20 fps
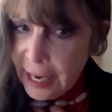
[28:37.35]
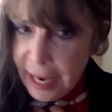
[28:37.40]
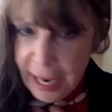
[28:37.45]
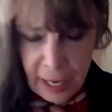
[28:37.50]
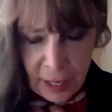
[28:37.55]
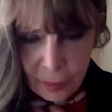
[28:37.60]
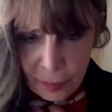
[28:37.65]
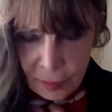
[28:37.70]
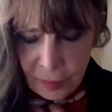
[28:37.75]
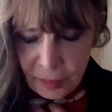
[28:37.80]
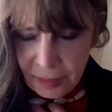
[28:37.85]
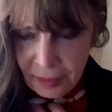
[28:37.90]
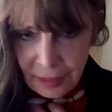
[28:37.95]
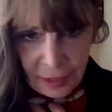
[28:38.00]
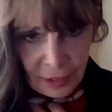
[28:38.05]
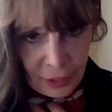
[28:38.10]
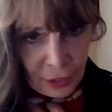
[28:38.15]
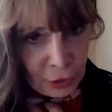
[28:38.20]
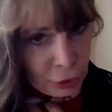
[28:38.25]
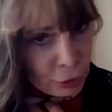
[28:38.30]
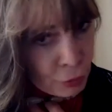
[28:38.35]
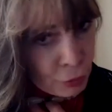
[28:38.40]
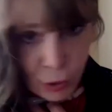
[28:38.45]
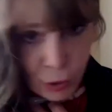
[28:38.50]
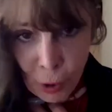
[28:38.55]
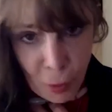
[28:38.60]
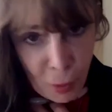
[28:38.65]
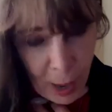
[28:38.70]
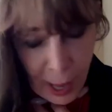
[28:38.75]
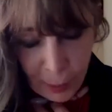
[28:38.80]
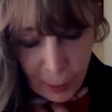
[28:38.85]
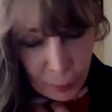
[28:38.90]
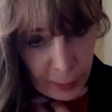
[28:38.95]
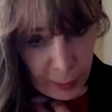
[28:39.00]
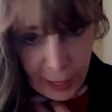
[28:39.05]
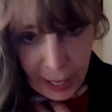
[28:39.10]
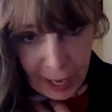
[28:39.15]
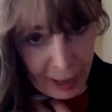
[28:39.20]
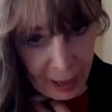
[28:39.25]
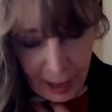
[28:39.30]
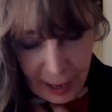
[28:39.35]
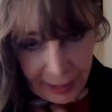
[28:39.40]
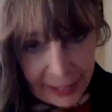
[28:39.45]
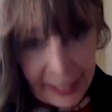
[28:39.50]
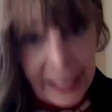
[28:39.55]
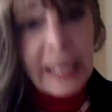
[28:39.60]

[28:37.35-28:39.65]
am, you know what? what I, I,